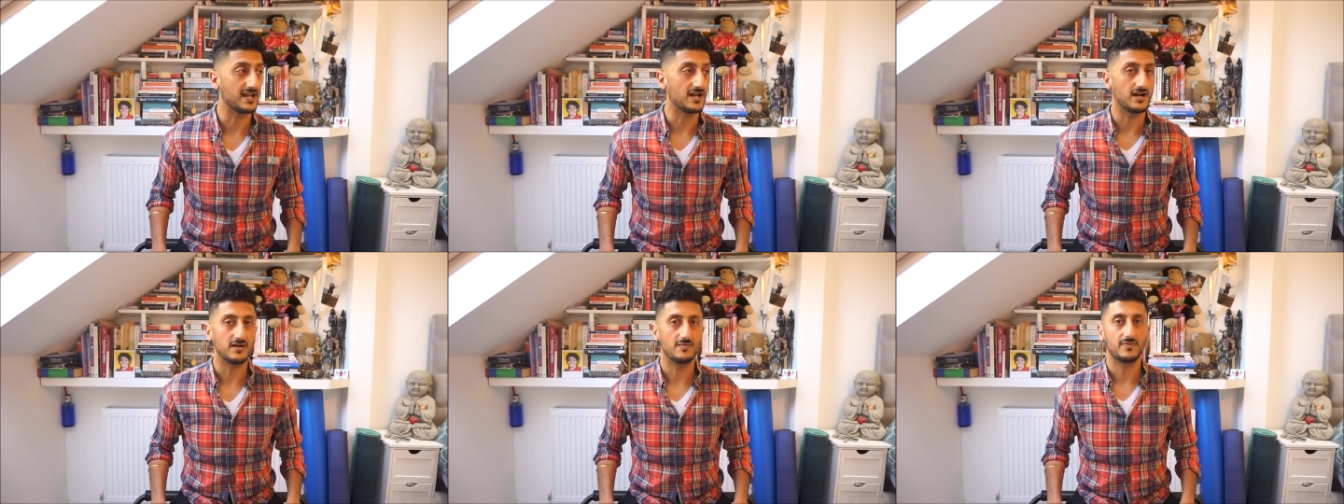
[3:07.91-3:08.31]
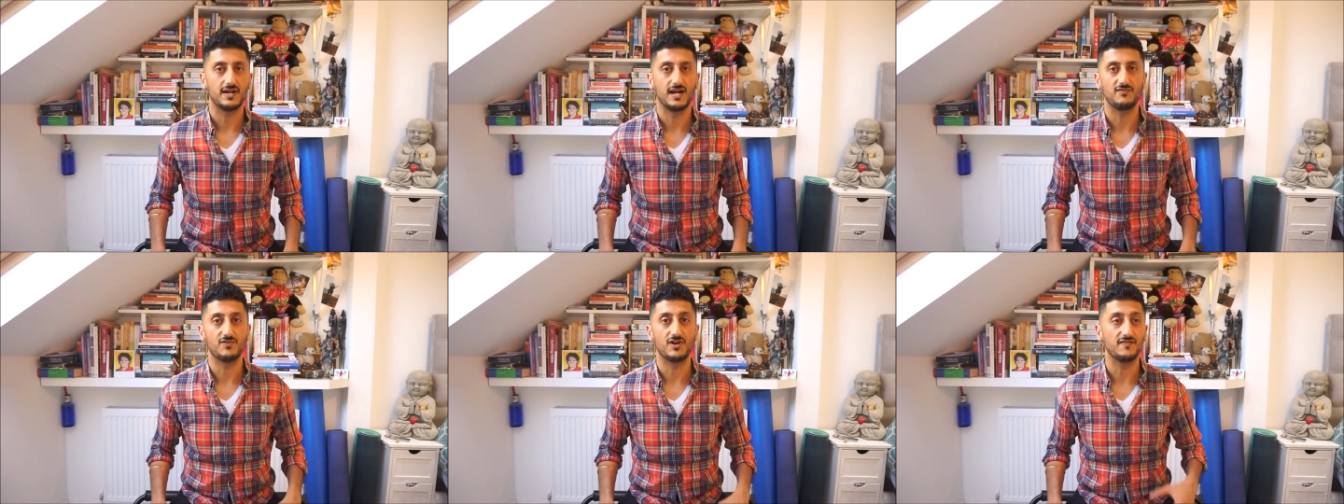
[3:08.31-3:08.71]
up,
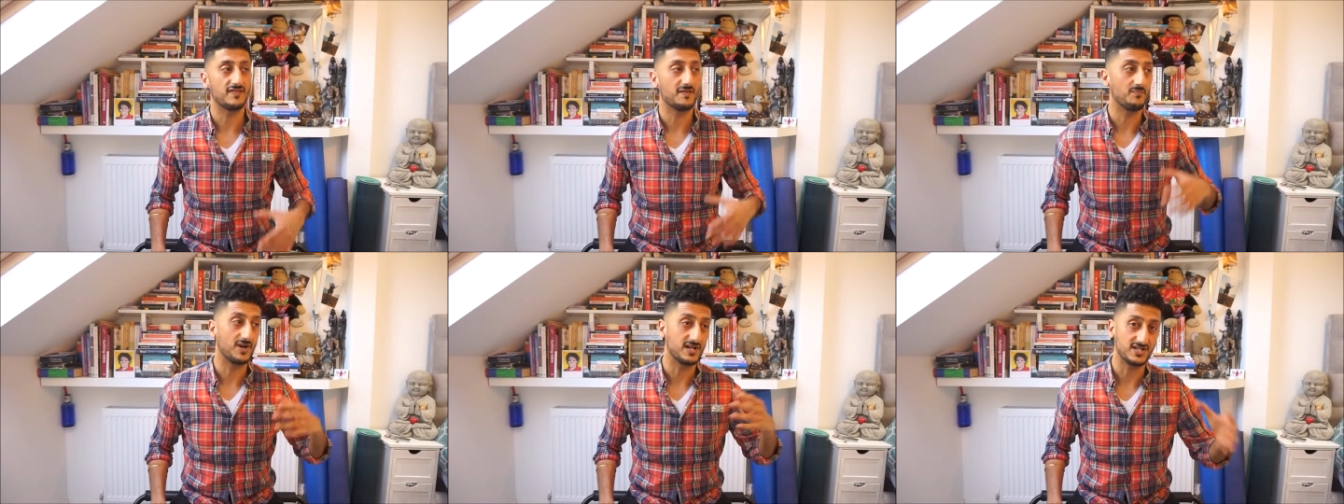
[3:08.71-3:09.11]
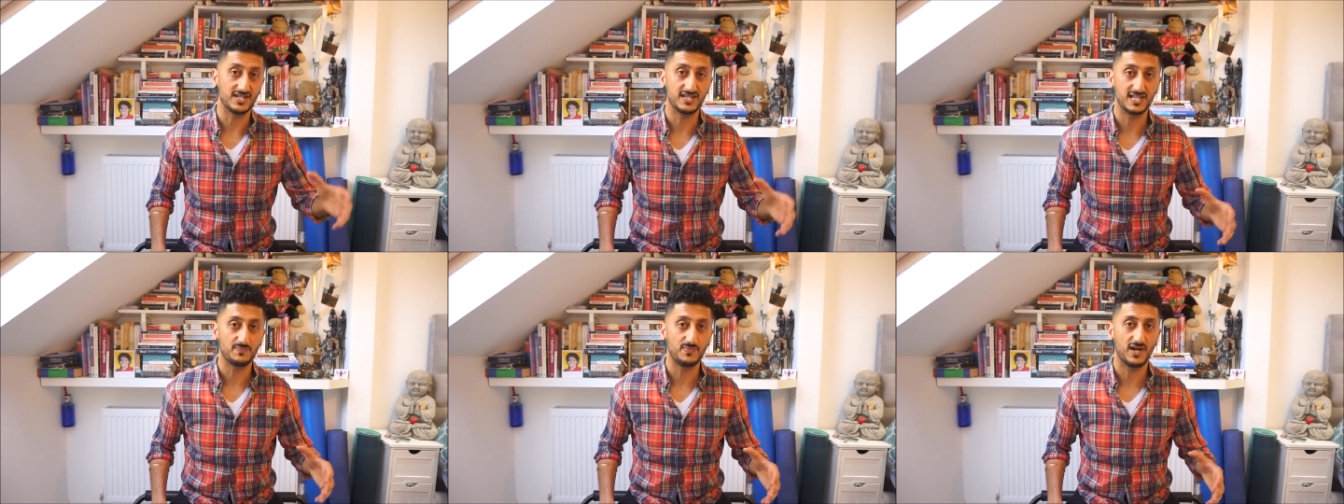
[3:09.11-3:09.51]
and rather than punching
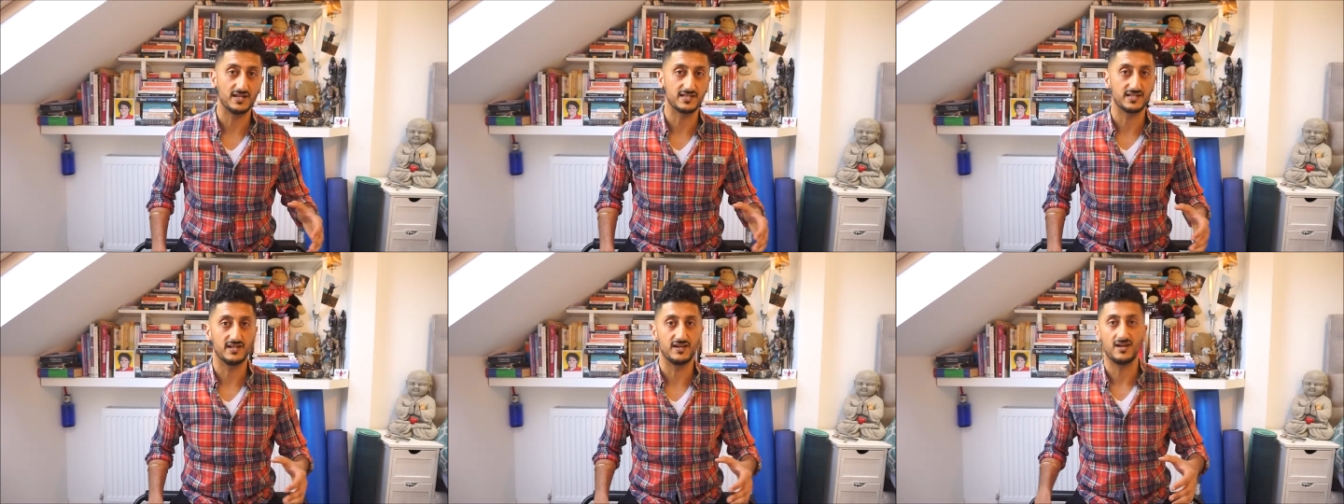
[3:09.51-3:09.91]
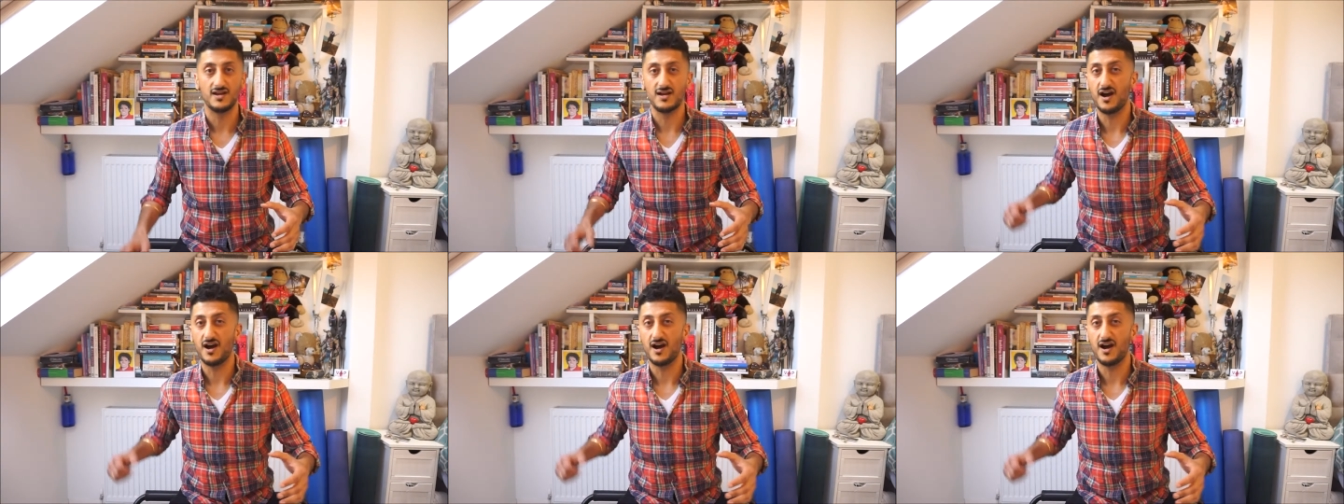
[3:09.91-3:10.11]
this person,